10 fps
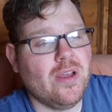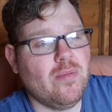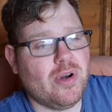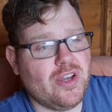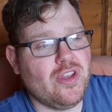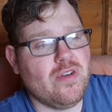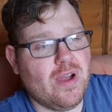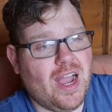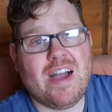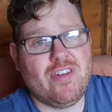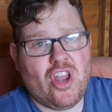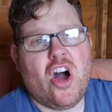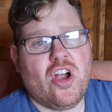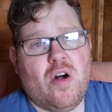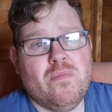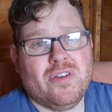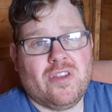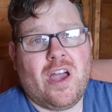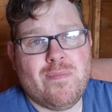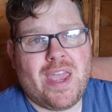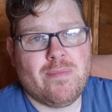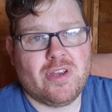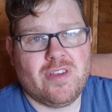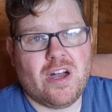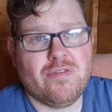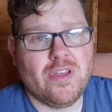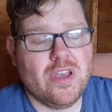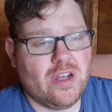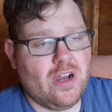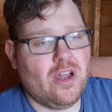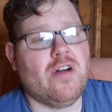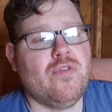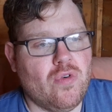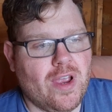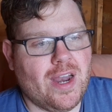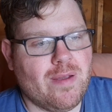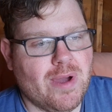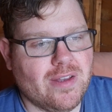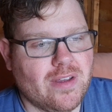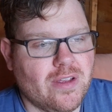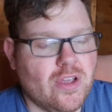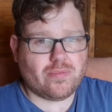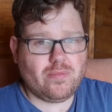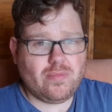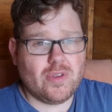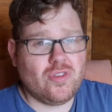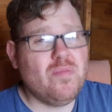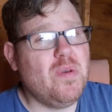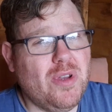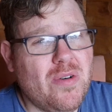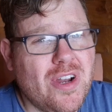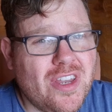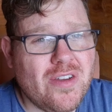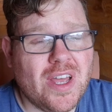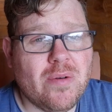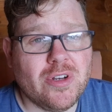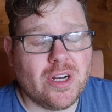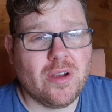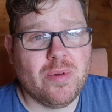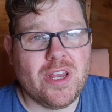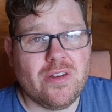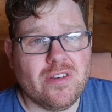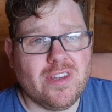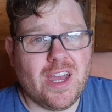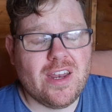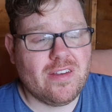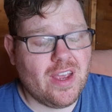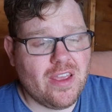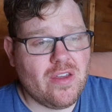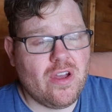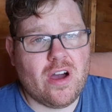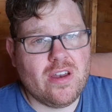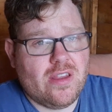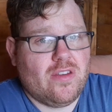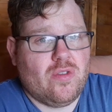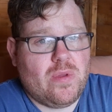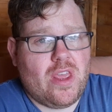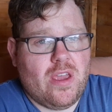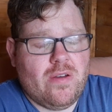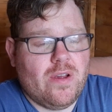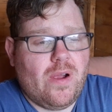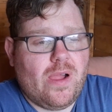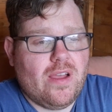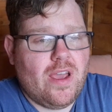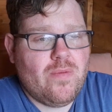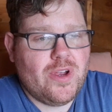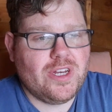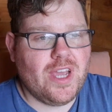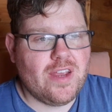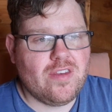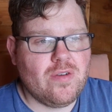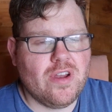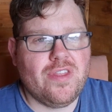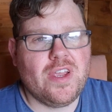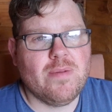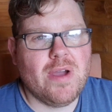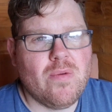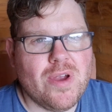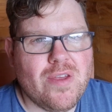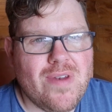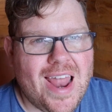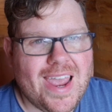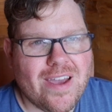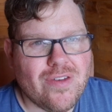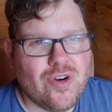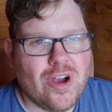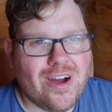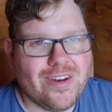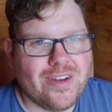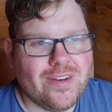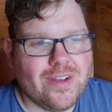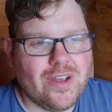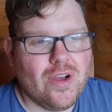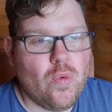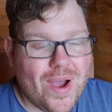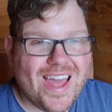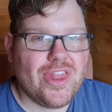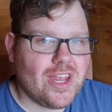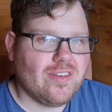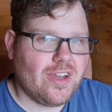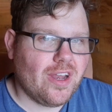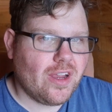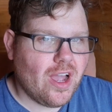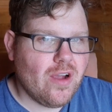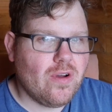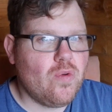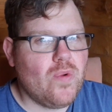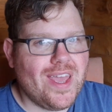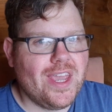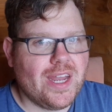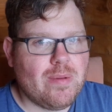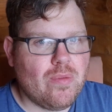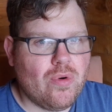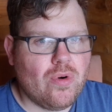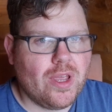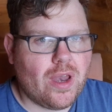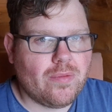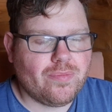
but I do have a lot of compost that I make myself and a lot of organic matter. Some people don't want to do that, which I completely understand. It's how you garden, and that's up to you. In which case, you've got to think about when you lay out your garden, where things are going to go and where you're going to be walking.